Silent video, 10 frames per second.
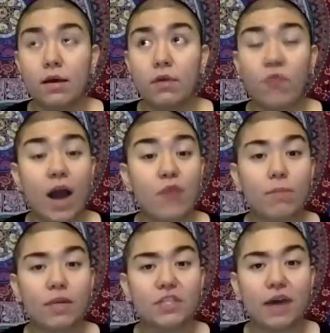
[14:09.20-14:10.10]
what makes you
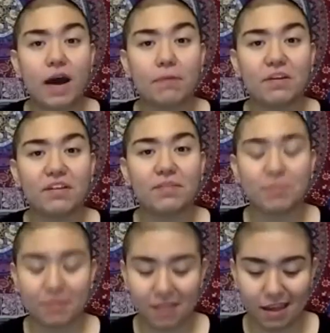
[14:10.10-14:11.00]
happy.
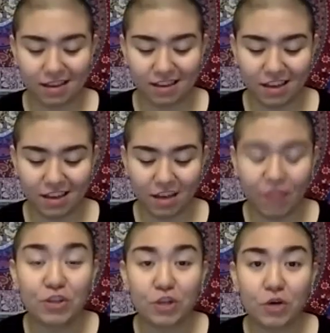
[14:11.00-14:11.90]
Like if you
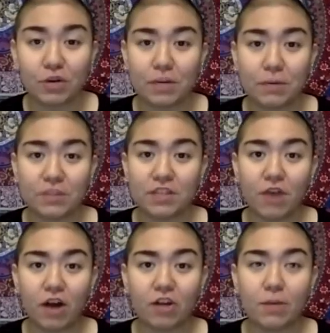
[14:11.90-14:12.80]
don't keep yourself
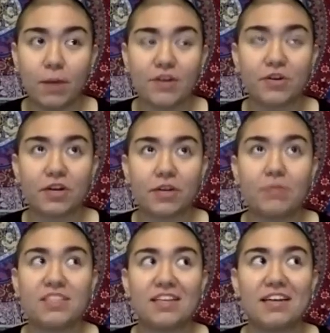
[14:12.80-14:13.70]
occupied, you're gonna be
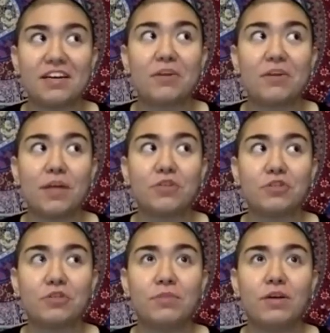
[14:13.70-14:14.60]
sitting in your
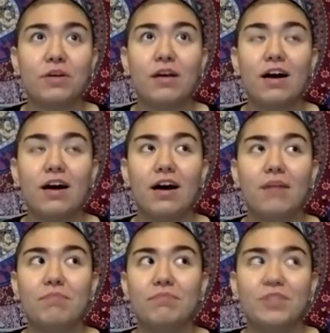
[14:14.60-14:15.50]
bedroom,
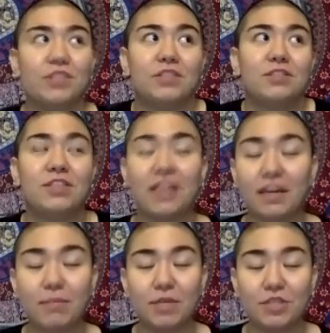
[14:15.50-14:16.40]
just sitting
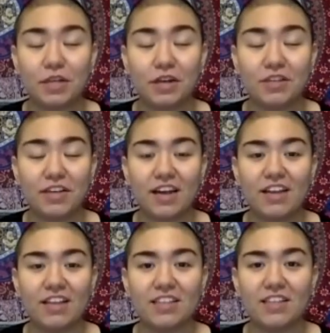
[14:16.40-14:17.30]
in misery all day, and
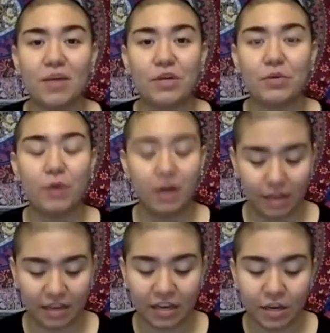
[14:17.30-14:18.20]
that's not what you want.
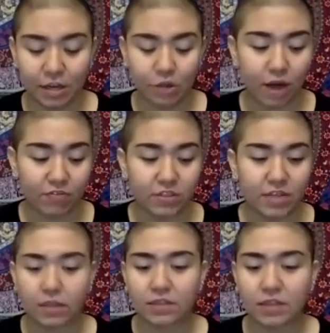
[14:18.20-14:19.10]
Like you have to take
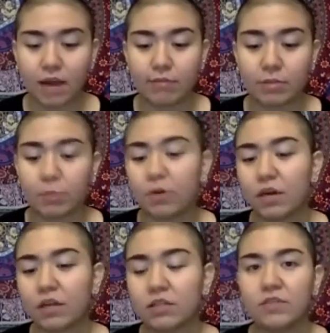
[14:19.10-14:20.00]
this time to be
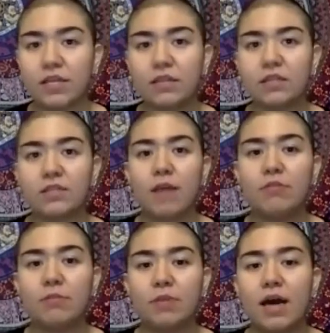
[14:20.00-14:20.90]
productive. Take this time to
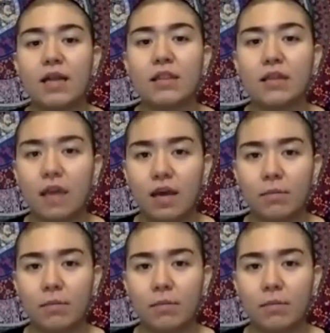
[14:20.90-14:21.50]
be ahead of the game.